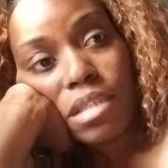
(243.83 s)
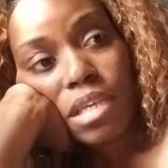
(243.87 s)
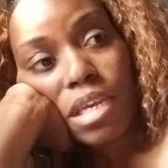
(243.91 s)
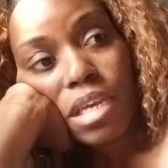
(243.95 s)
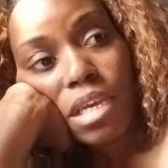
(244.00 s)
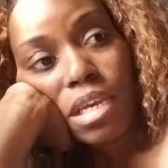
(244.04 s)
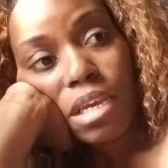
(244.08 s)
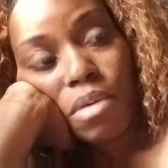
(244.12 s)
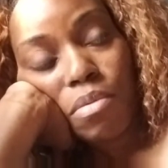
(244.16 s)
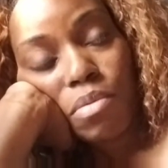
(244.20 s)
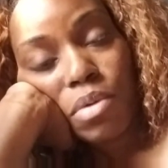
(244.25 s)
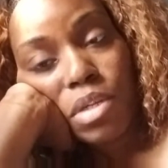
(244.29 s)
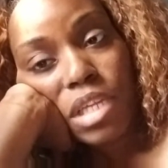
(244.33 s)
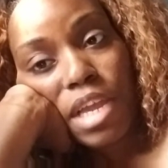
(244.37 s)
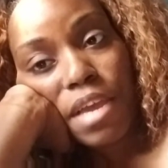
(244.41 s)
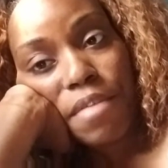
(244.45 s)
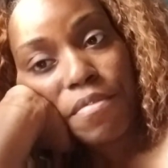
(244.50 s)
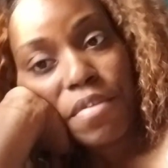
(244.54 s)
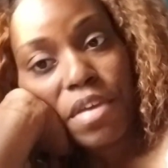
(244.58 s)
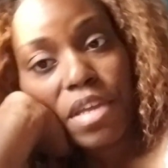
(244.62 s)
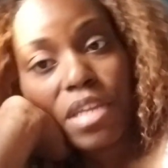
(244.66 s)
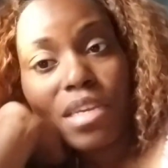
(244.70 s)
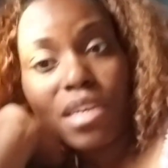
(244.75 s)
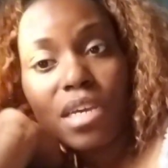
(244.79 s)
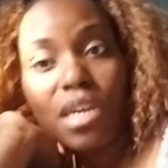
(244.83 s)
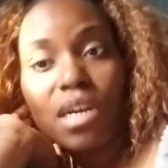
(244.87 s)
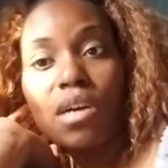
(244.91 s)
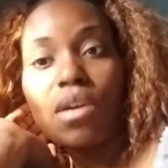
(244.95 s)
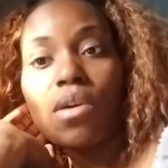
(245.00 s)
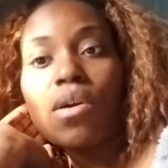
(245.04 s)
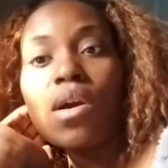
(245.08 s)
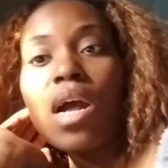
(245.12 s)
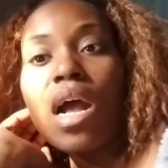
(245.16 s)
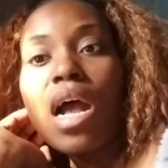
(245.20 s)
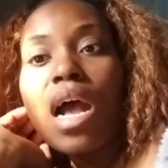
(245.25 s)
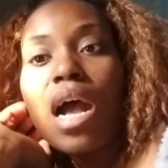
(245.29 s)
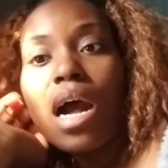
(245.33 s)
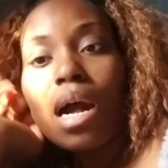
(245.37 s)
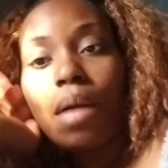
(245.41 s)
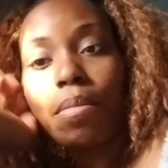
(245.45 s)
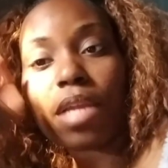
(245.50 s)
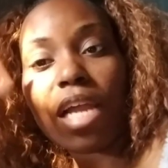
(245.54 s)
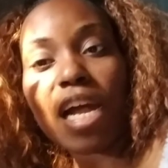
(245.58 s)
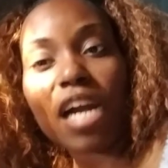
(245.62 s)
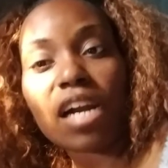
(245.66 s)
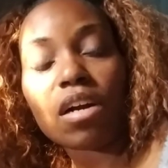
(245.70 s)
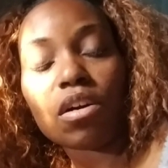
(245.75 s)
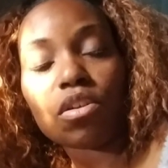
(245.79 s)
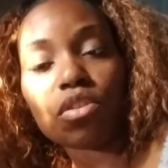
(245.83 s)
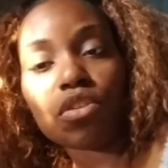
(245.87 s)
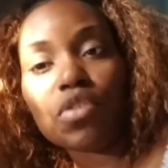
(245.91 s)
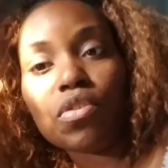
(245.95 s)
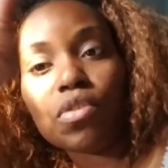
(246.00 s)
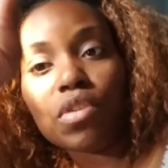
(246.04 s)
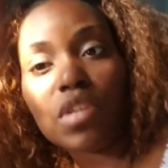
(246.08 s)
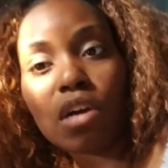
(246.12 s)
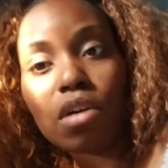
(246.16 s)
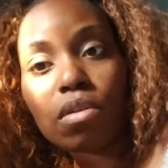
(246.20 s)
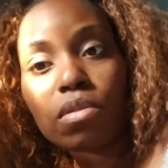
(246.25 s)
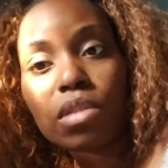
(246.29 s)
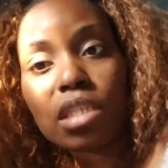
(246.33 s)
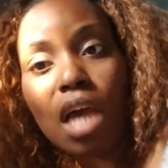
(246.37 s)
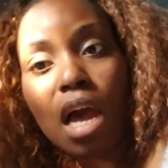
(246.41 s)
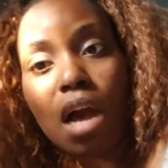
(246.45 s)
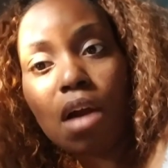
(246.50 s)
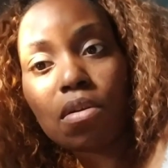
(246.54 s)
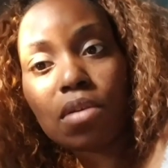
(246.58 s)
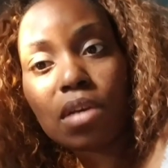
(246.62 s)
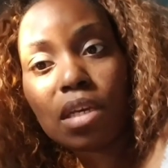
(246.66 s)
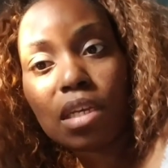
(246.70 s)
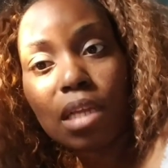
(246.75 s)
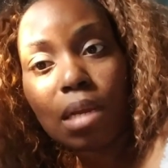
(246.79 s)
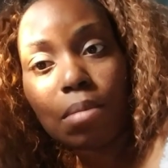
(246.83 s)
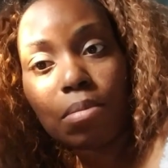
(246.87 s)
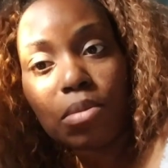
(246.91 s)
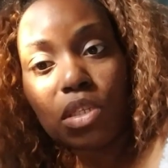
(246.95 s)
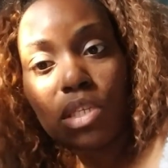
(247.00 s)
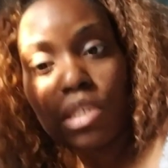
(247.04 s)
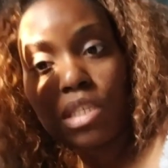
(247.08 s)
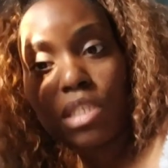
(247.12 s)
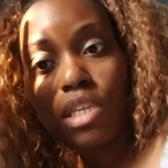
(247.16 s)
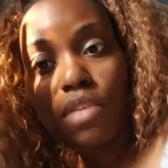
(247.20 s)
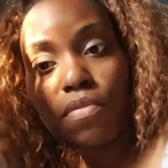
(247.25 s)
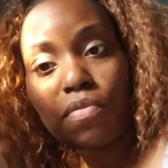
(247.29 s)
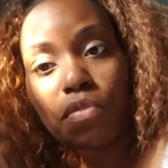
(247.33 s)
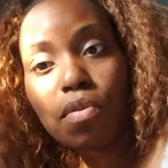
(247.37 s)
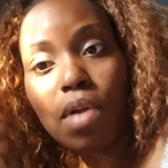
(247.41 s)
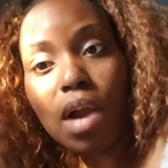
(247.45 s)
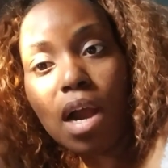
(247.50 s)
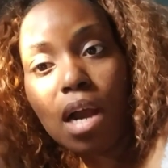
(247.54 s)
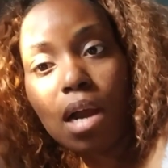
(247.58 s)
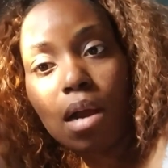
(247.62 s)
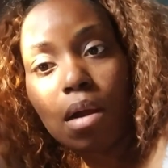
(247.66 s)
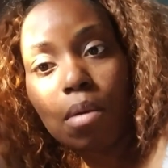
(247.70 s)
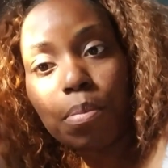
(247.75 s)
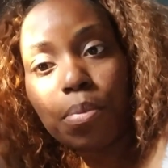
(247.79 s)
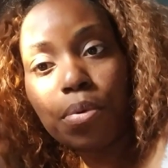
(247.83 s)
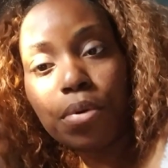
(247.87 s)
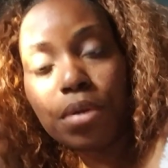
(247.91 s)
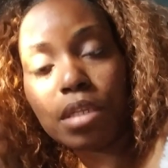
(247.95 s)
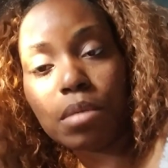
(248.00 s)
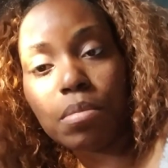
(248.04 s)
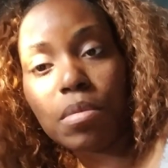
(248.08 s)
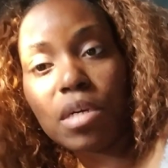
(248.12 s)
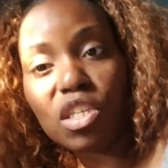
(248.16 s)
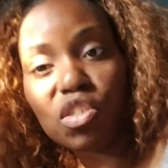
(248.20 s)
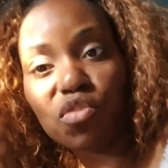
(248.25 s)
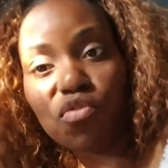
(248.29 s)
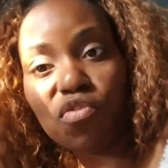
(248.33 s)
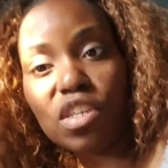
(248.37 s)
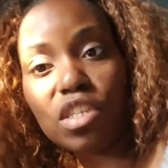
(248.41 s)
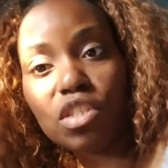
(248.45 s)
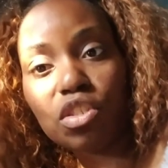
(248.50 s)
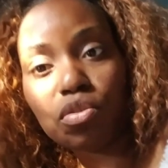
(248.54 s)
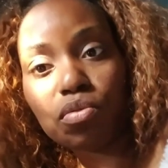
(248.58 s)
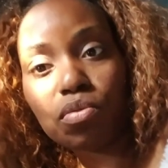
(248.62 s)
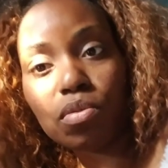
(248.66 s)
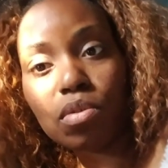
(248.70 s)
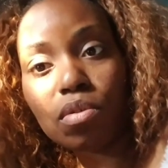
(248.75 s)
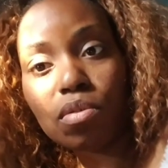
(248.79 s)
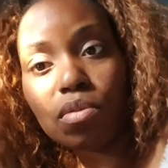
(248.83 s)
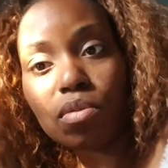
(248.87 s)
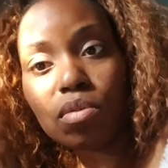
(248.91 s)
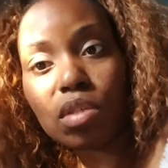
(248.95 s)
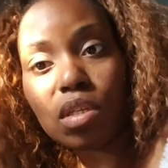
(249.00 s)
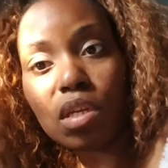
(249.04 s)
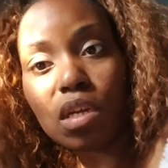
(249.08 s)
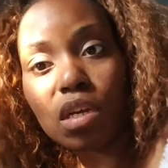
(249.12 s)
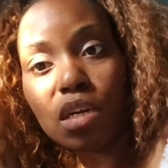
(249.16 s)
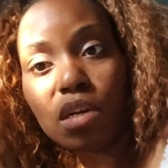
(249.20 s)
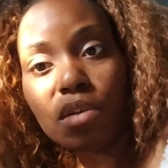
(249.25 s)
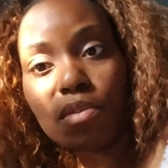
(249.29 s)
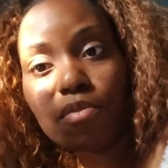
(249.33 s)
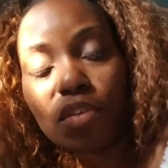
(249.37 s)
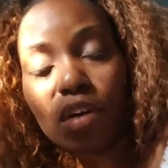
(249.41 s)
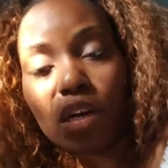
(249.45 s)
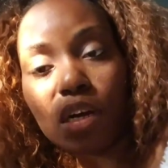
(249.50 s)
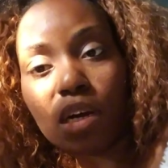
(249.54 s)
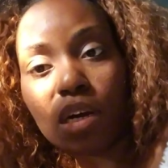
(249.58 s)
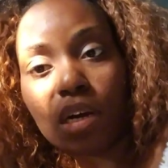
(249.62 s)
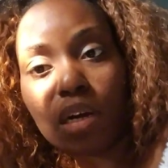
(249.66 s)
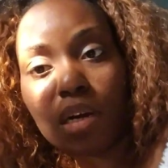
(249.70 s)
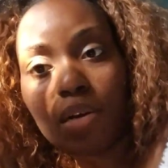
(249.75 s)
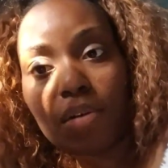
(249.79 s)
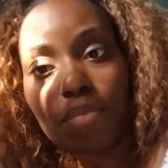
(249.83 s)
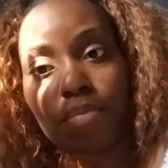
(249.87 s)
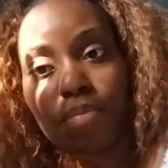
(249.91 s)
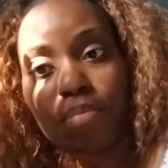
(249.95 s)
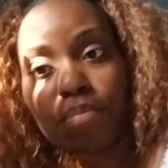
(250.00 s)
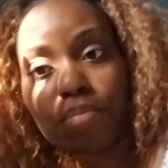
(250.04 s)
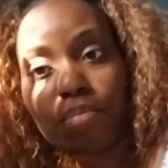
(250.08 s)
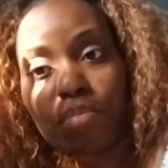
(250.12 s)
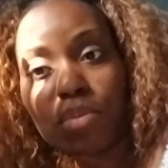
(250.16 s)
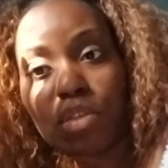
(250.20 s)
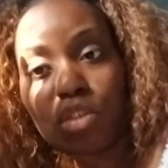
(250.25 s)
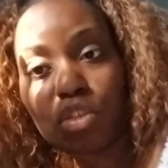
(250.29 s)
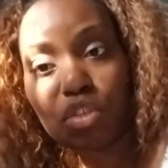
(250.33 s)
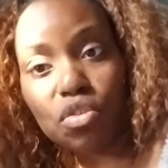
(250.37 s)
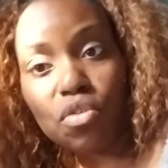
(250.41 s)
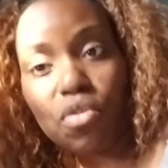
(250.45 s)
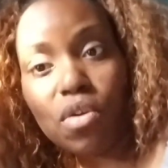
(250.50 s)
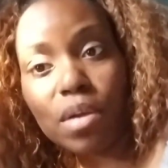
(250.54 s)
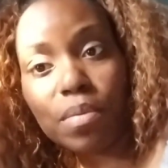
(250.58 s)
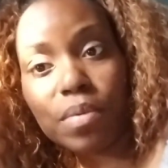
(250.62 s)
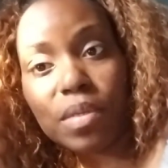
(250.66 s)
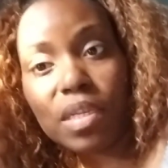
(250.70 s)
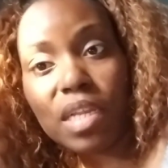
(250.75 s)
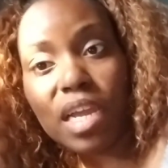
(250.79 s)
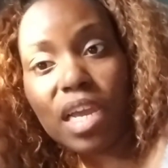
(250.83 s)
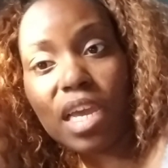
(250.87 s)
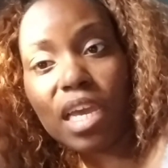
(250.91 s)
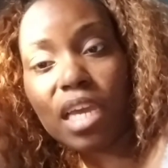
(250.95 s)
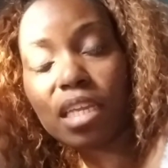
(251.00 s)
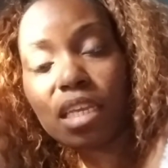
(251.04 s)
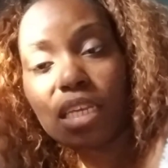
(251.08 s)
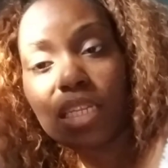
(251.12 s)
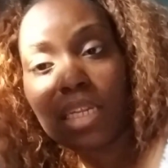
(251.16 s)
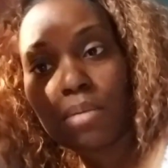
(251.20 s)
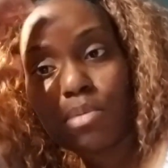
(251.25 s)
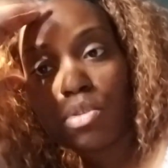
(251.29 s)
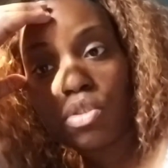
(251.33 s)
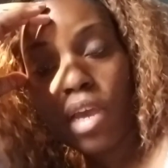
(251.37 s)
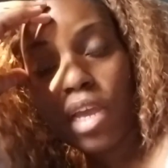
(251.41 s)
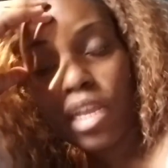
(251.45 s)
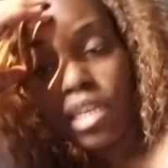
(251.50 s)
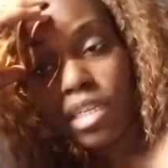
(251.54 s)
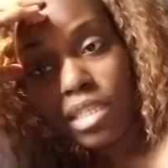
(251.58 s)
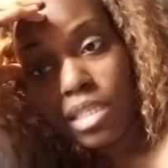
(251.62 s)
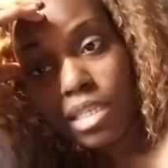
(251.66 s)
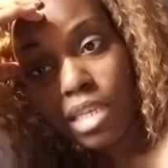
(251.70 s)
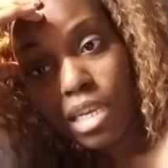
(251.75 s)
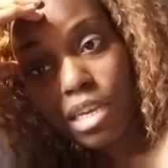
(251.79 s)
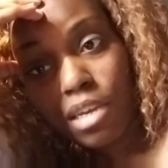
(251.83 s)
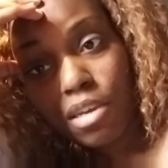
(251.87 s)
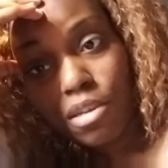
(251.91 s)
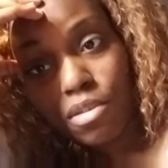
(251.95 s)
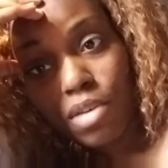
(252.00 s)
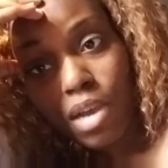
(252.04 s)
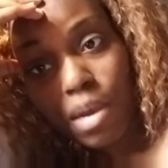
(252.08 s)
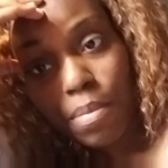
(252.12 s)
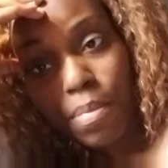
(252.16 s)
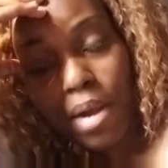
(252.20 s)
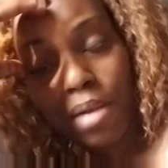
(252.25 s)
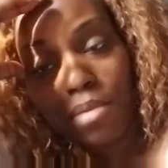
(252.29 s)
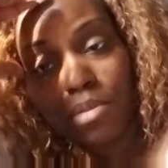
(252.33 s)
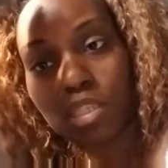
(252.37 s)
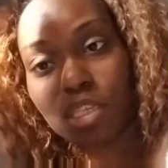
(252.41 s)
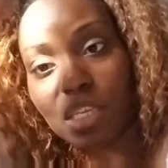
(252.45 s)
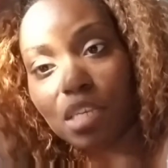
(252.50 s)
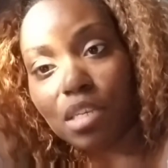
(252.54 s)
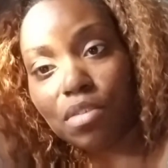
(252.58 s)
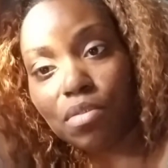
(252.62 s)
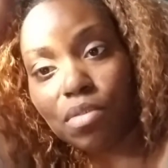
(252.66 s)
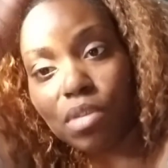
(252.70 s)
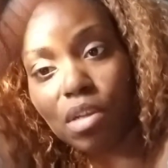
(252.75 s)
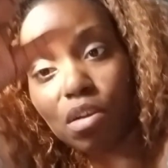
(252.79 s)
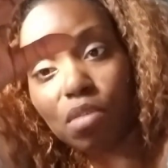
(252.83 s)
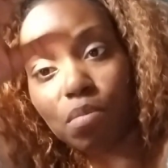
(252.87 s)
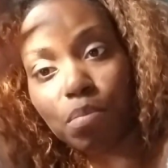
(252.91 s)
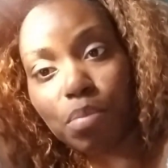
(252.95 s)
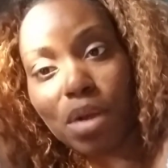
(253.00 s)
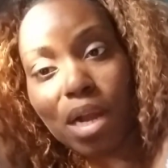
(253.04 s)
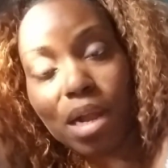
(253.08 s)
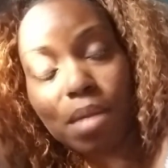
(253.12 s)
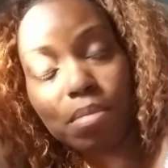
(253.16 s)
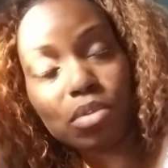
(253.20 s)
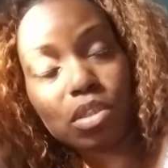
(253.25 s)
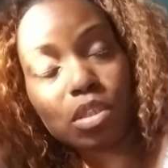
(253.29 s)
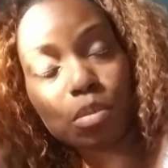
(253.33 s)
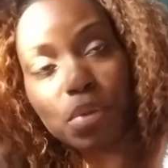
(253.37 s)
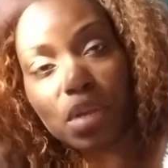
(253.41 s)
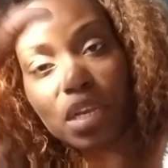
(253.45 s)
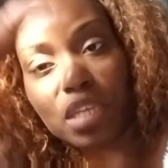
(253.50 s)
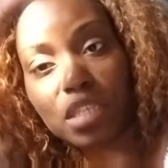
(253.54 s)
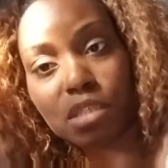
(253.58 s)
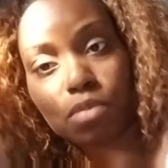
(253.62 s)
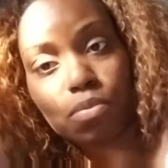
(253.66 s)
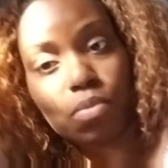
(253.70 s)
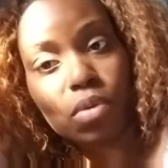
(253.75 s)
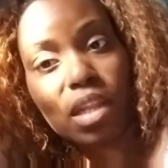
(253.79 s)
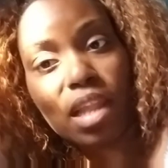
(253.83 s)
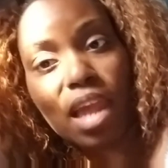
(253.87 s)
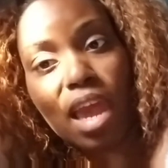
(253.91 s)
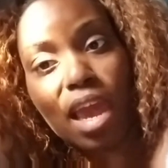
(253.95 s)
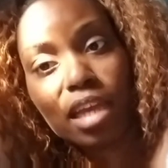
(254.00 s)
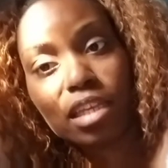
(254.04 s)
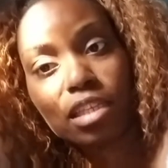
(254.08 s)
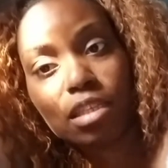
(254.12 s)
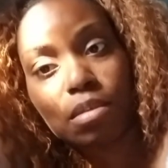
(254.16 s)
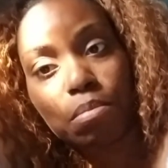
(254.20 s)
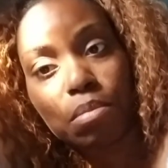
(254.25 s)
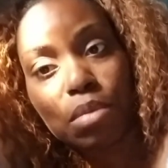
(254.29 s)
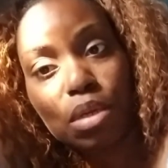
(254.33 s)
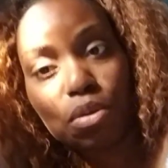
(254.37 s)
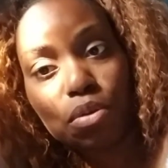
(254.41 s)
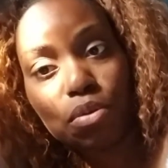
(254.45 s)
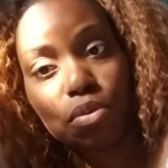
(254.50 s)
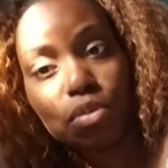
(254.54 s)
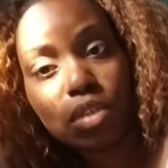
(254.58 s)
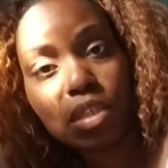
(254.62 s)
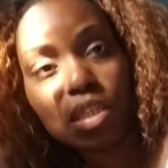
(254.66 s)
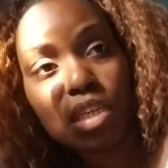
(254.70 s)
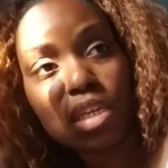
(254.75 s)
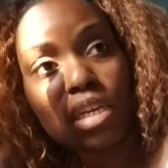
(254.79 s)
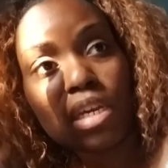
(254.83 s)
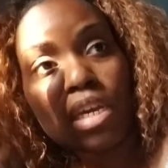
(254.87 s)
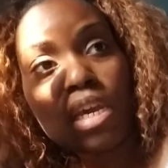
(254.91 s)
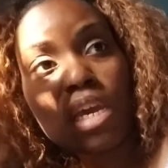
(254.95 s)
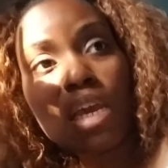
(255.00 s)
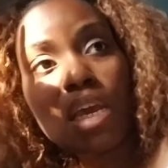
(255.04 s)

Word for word: And with that video, I'm not gonna do no talking. I'm just give you all pretty much visuals of um, the storyline that I'm trying to tell you. I probably just get, you know, probably just play some relaxing music